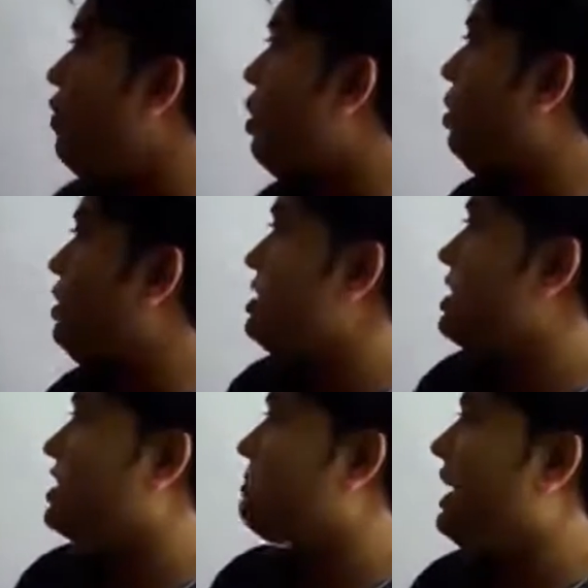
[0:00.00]
all this
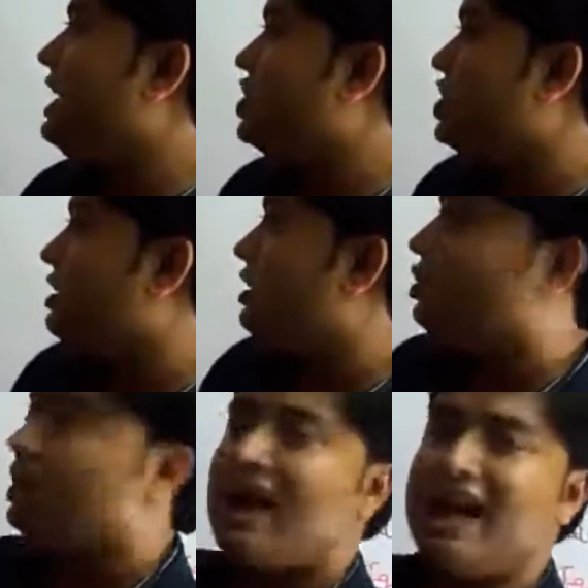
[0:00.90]
expression
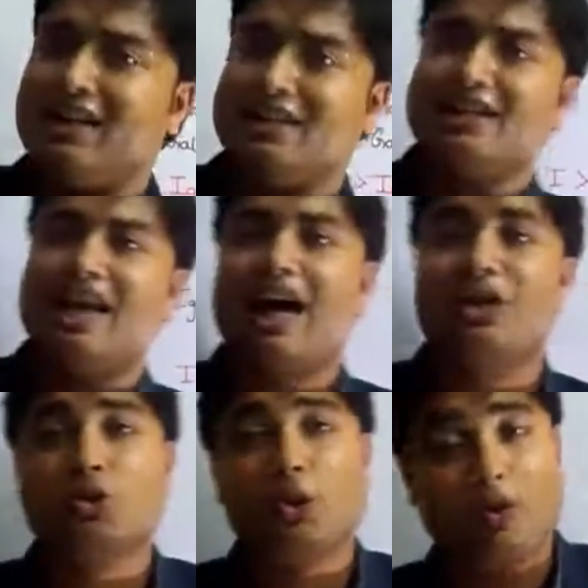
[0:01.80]
on the right hand side.
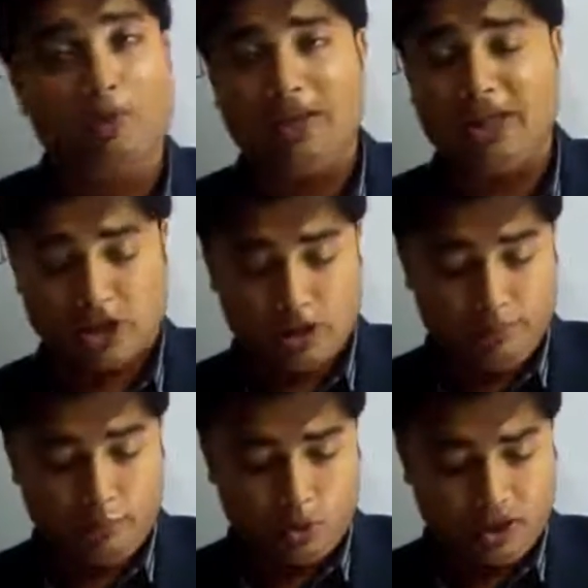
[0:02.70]
So obviously
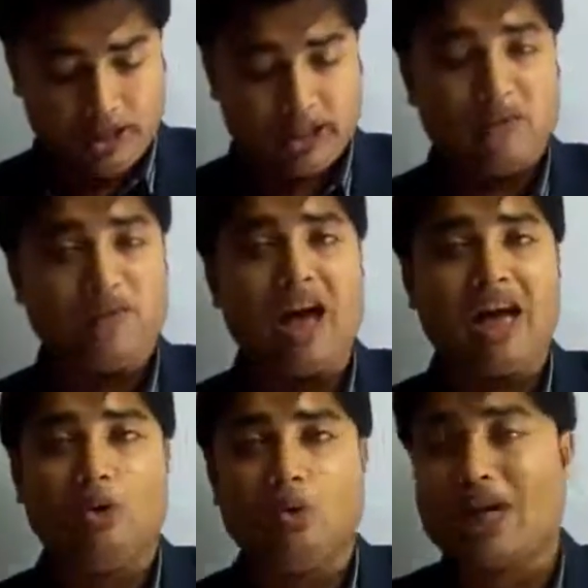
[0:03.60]
putting their
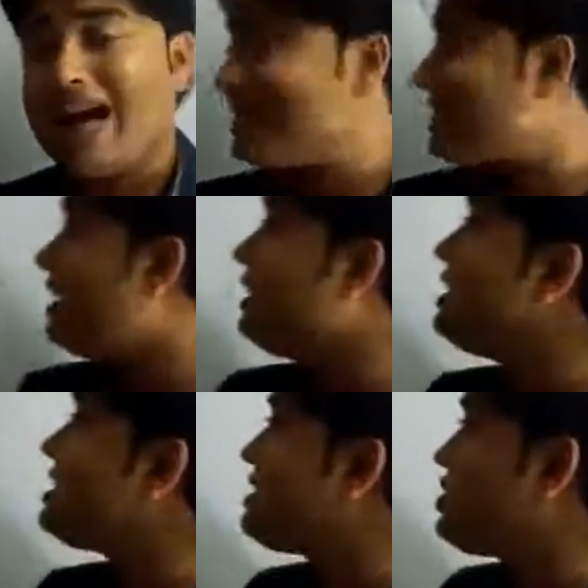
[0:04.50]
values as in
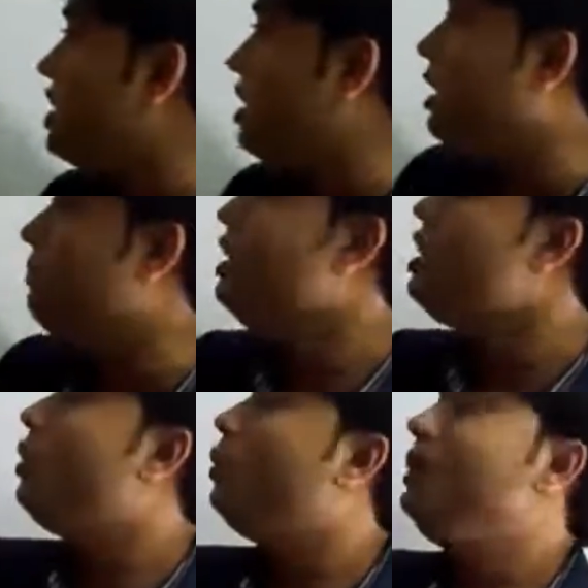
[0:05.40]
this term,
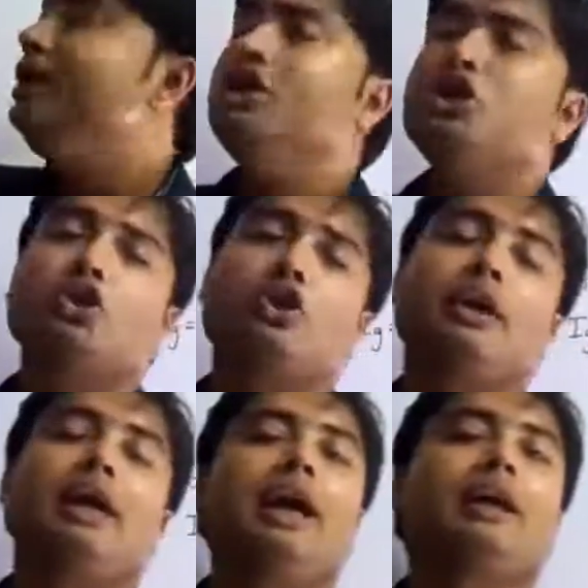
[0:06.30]
we should
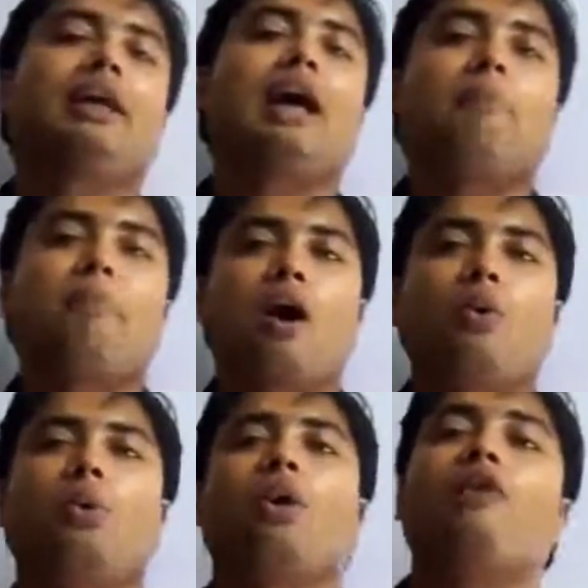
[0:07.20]
get the
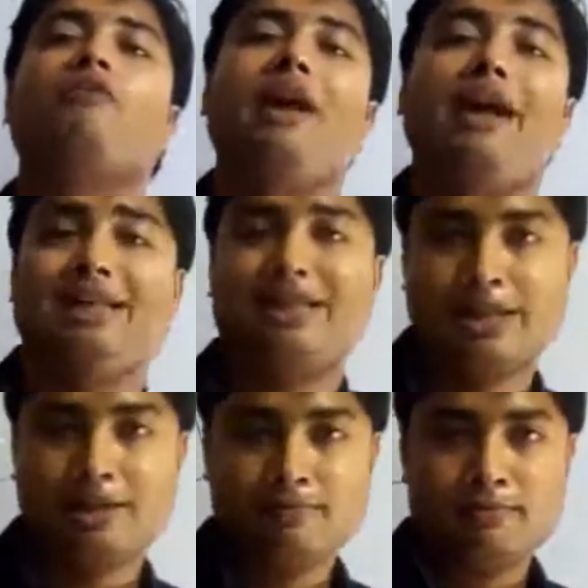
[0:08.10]
amount of
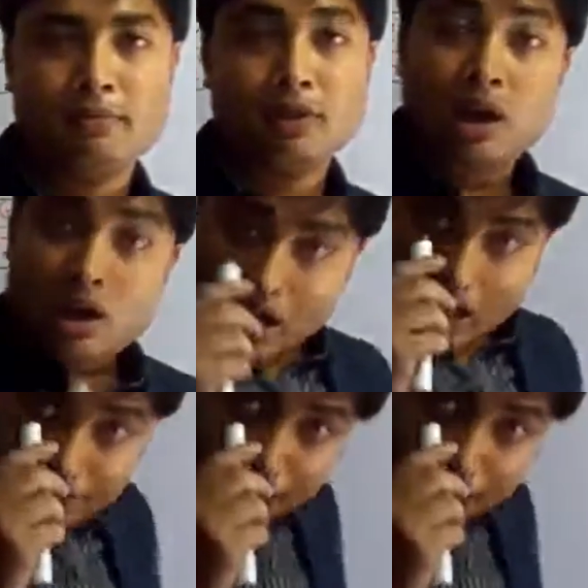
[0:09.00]
S. And